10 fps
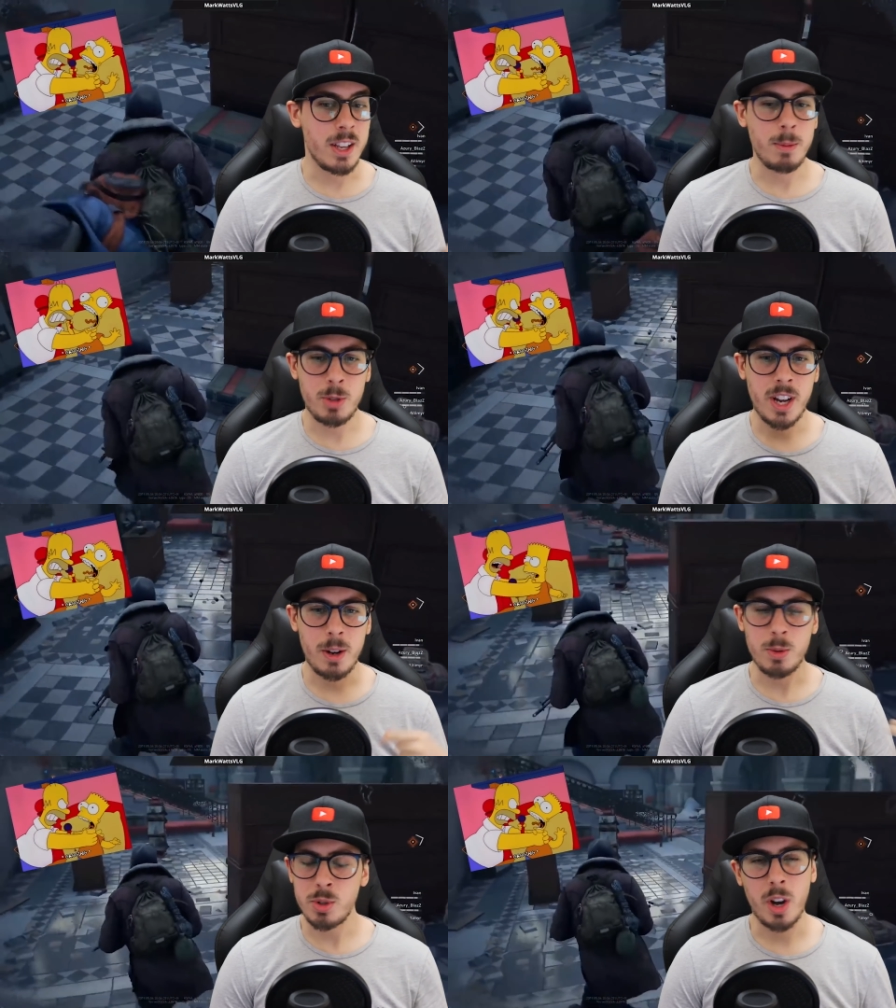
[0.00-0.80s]
the
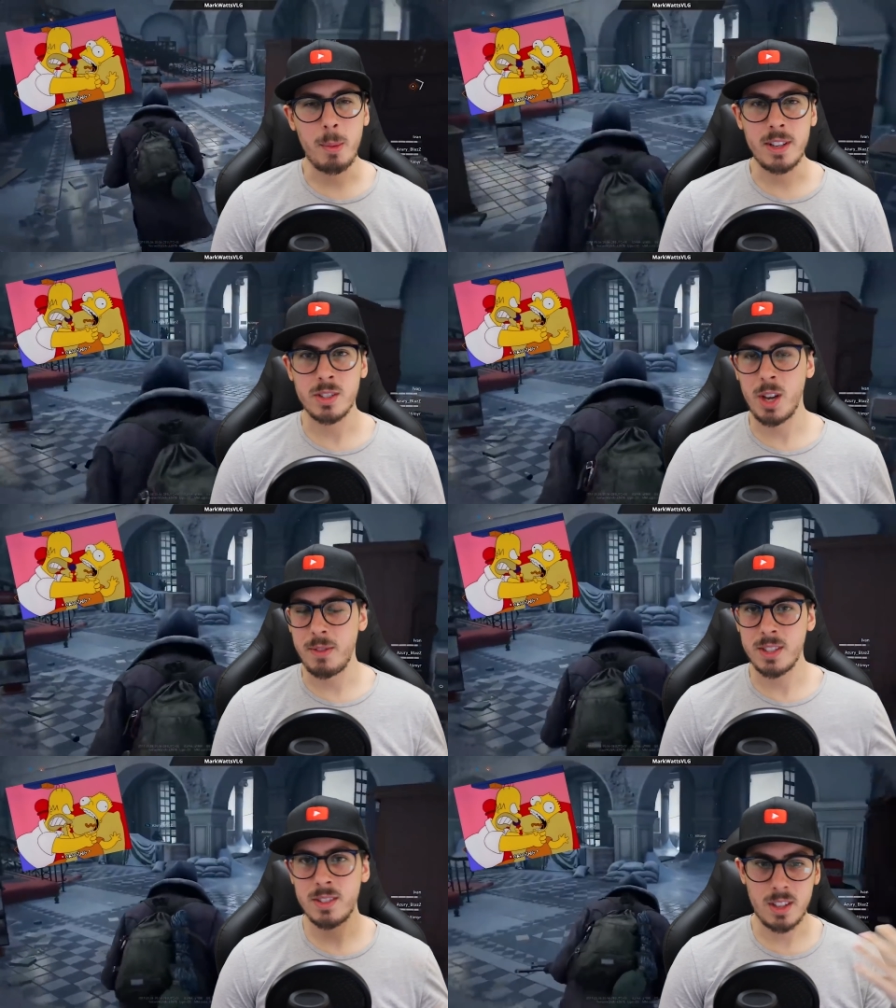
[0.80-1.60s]
Shadow streaming
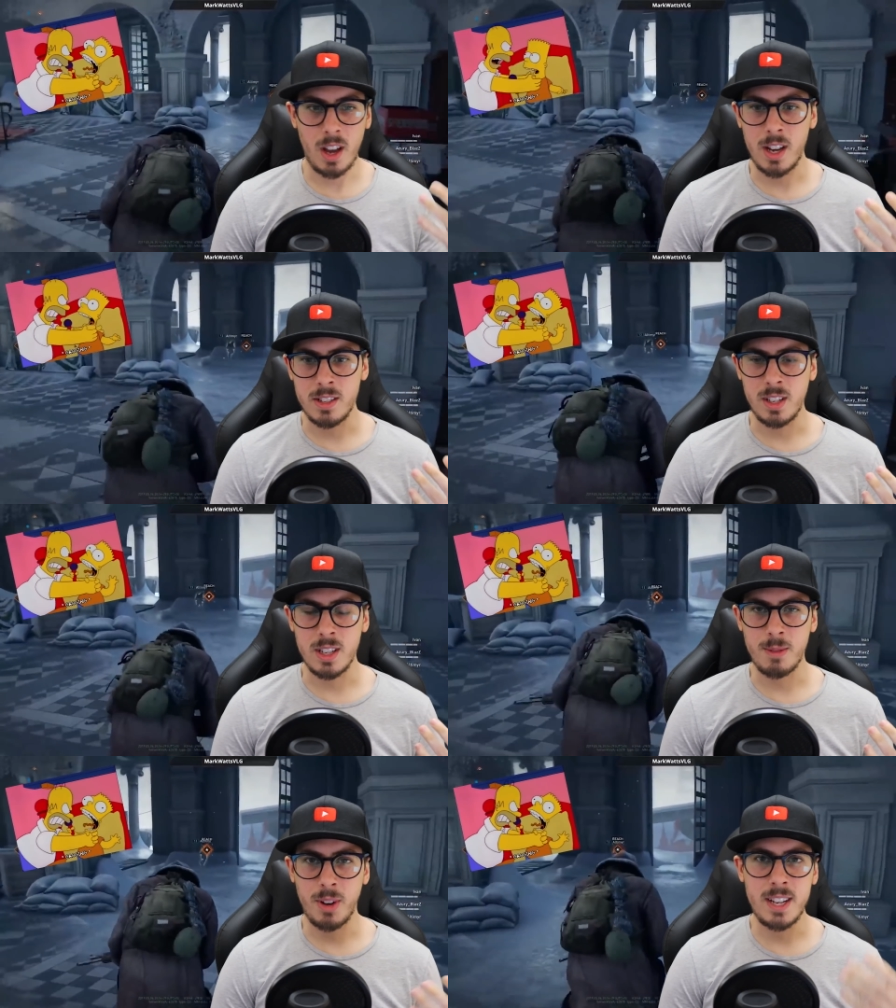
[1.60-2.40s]
service uh, to
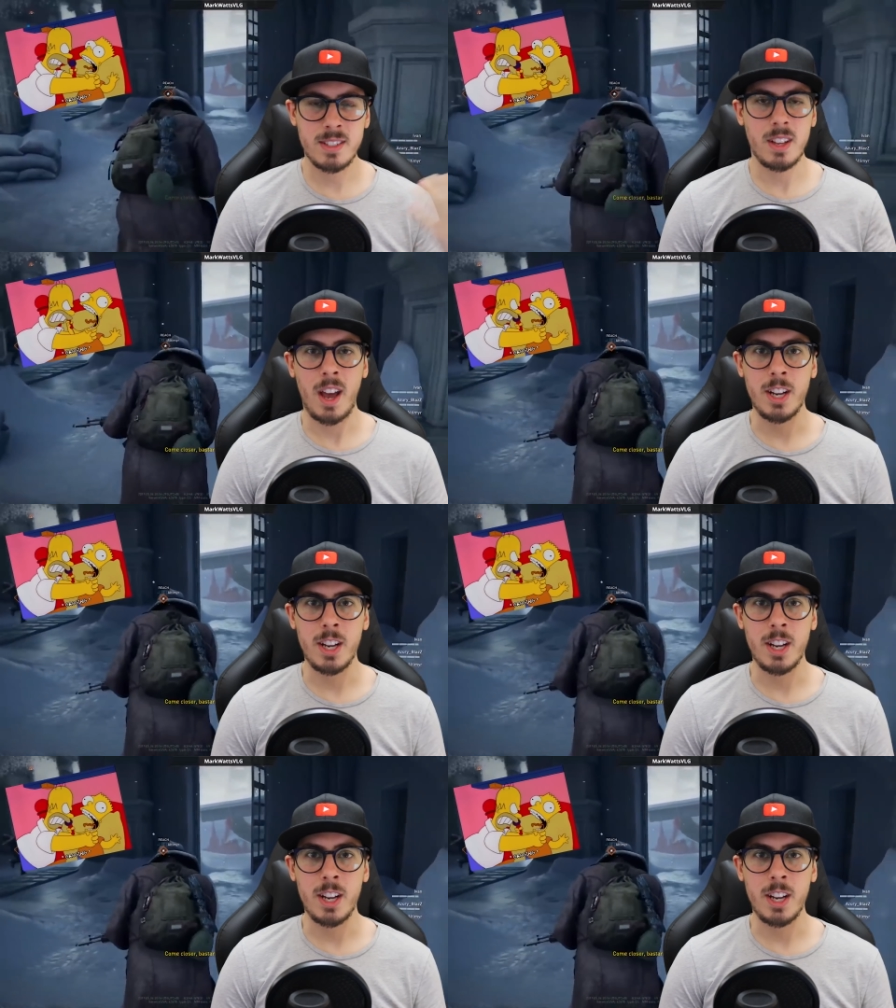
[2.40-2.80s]
your device,